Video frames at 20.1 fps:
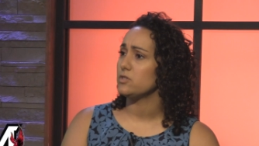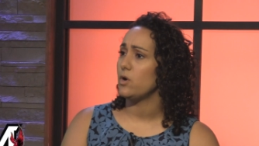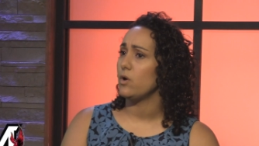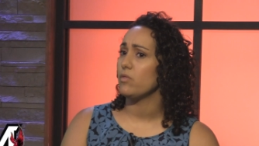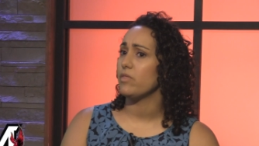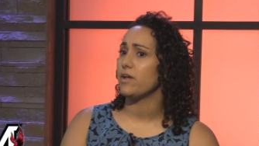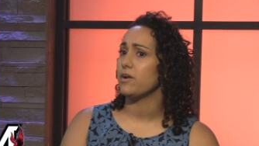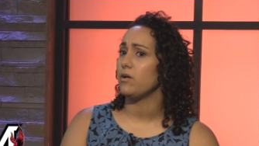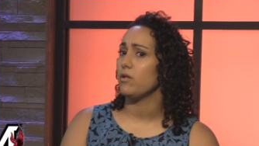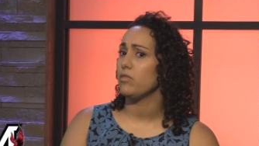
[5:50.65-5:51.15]

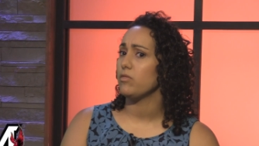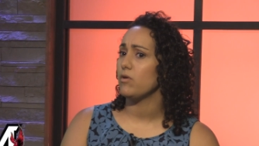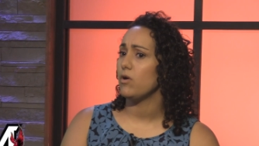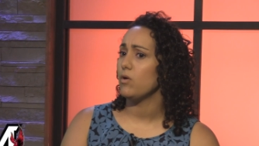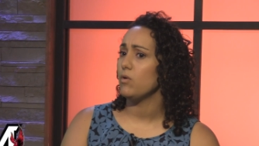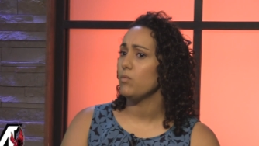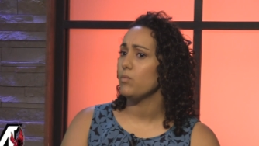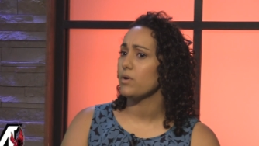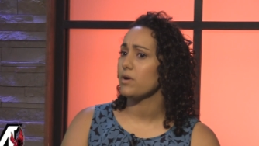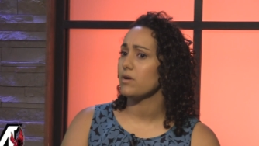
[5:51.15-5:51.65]
know that
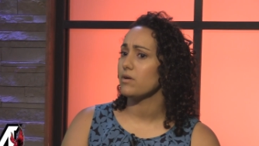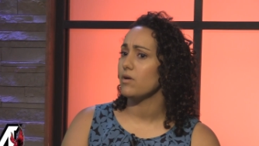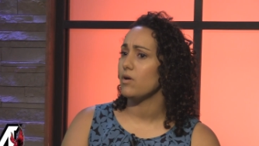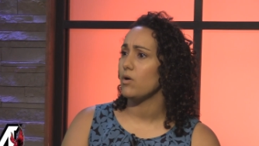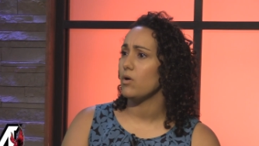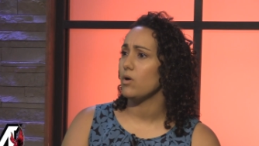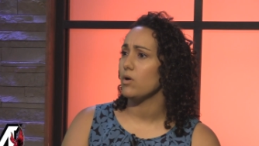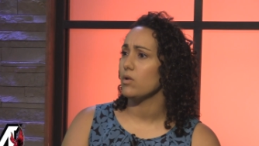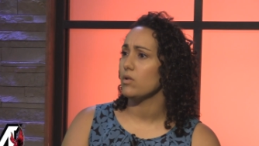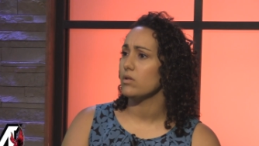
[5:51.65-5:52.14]
although we're
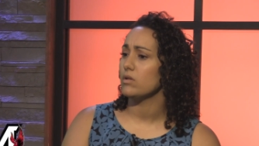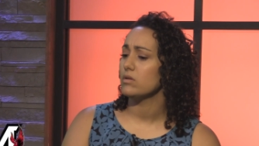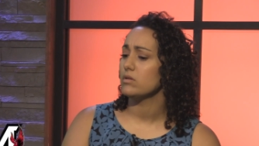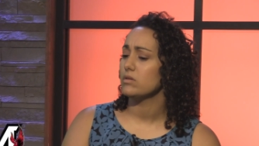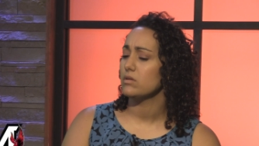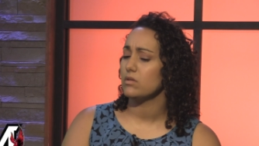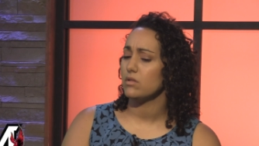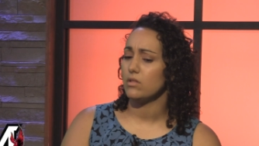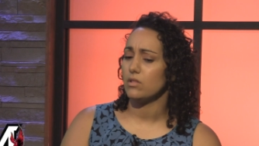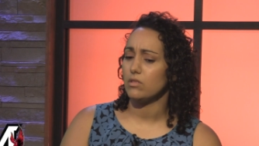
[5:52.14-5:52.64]
all
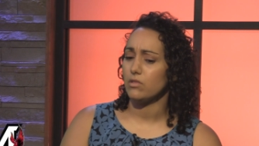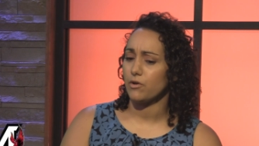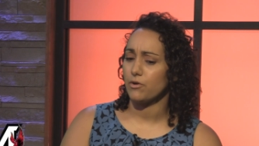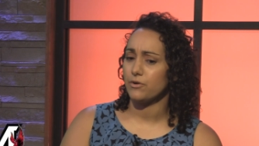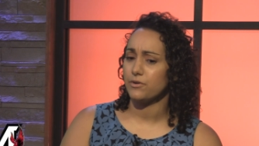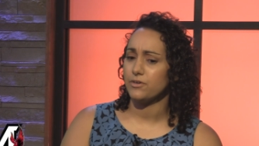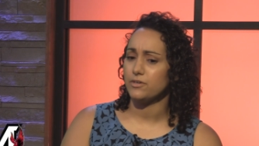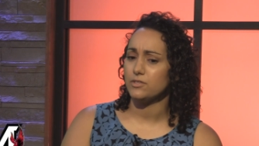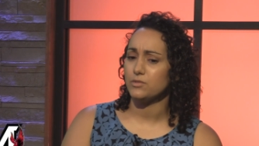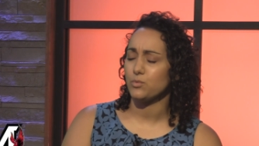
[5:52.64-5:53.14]

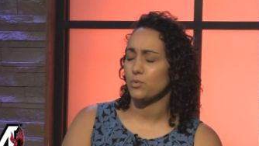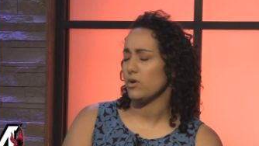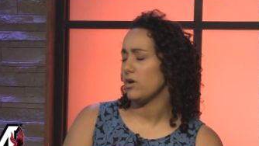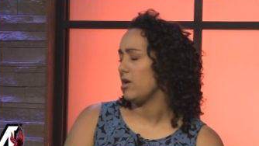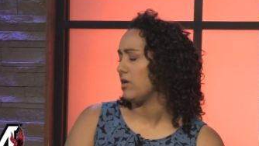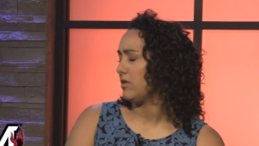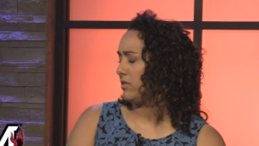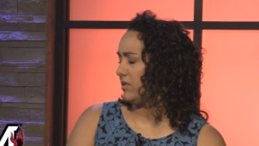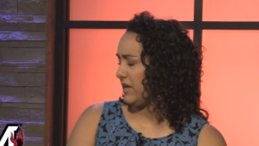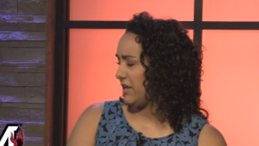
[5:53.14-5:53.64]
learners, we're
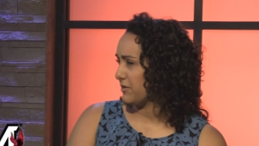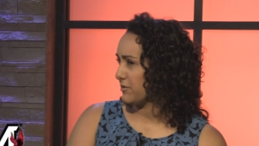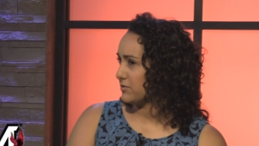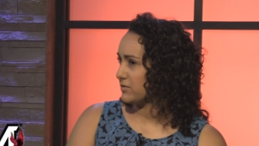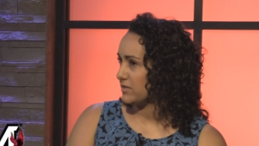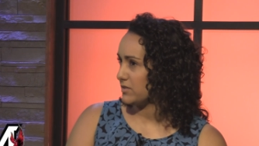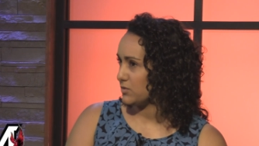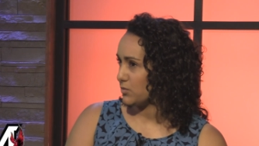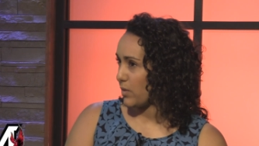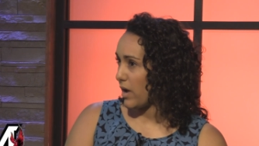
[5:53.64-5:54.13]
all
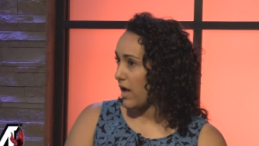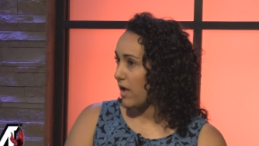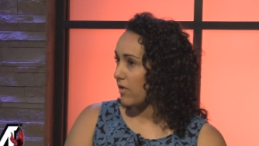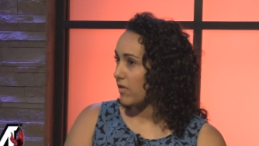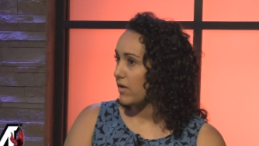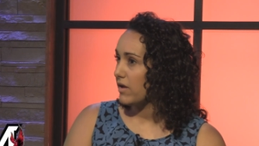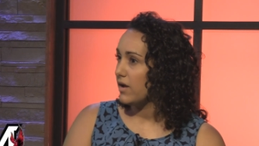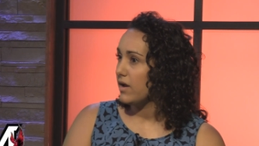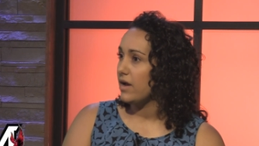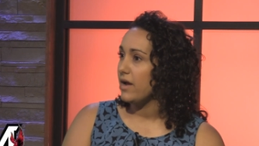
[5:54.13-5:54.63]
leaders as well.